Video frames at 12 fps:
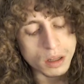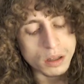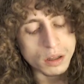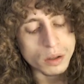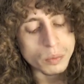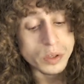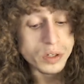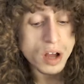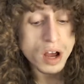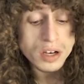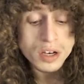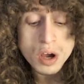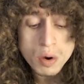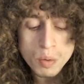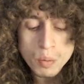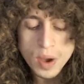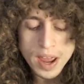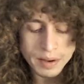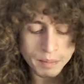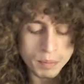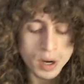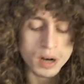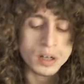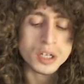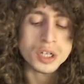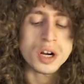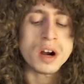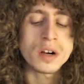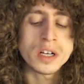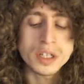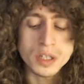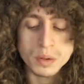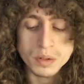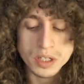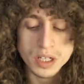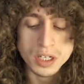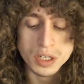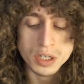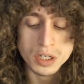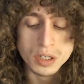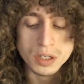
We do not know when Parashari Jyotish